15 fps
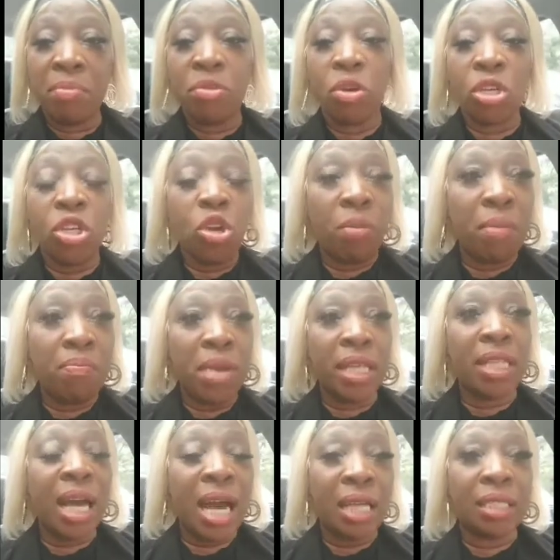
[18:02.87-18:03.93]
no cure, me
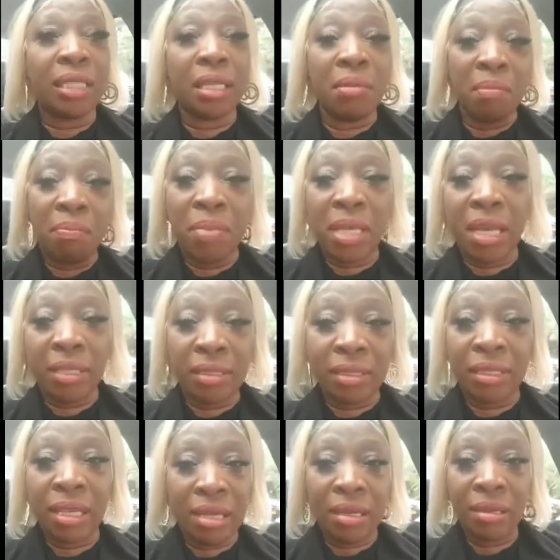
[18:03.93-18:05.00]
beg the artist are the
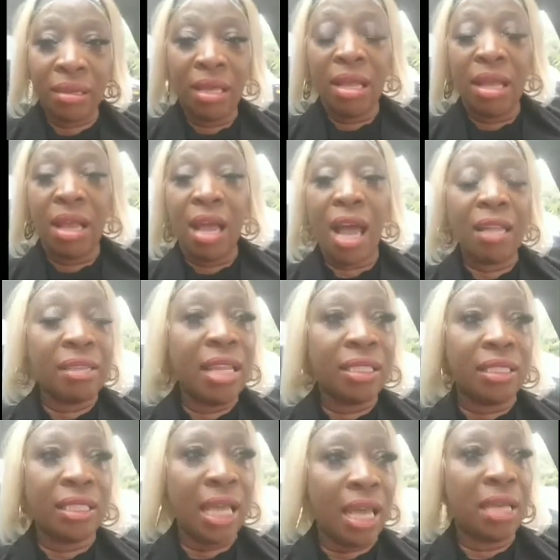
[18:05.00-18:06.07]
biggest thing at
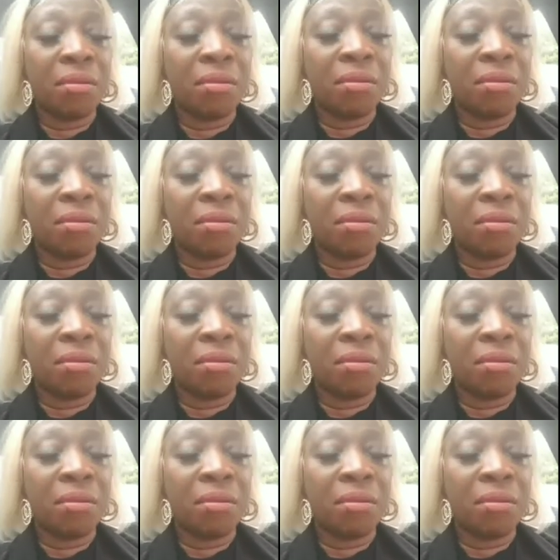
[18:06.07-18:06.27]
that time.